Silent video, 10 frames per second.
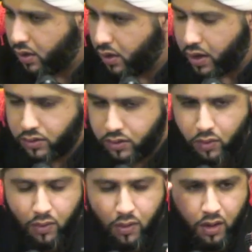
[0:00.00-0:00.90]
and
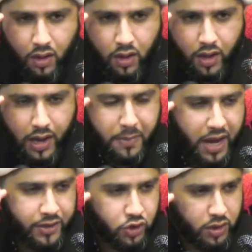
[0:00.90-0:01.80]
you
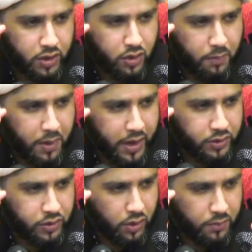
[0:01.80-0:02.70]
imagine in your
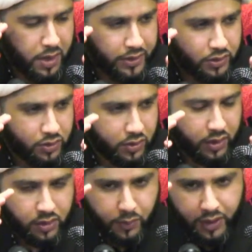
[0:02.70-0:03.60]
mind
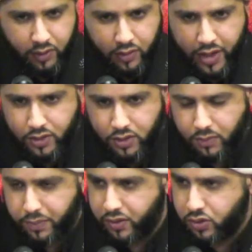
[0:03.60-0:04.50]
straight away creates a
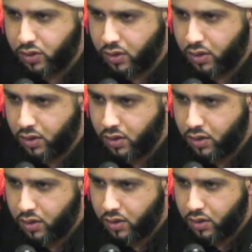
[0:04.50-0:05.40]
picture,
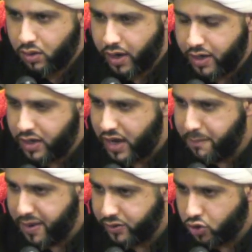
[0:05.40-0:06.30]
an
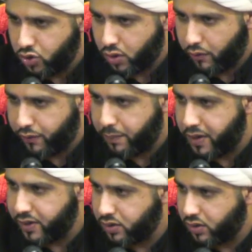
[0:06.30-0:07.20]
image of a
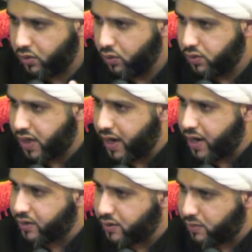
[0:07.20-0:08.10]
person whose
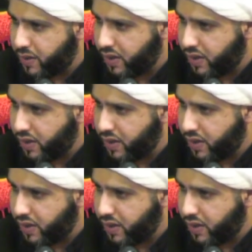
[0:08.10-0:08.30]
hand is being